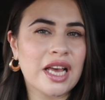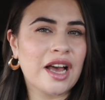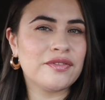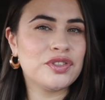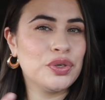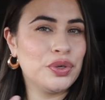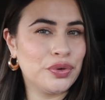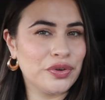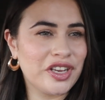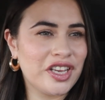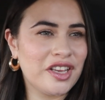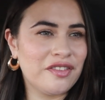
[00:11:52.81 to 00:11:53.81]
have to
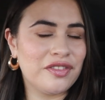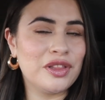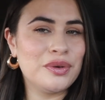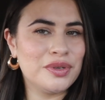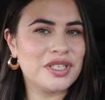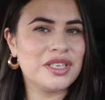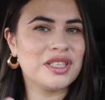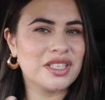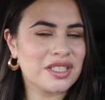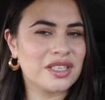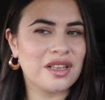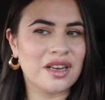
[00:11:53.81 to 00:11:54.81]
grieve losing the
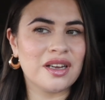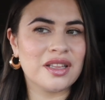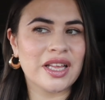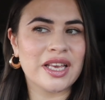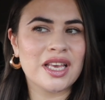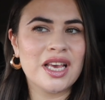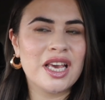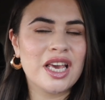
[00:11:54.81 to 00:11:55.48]
salon like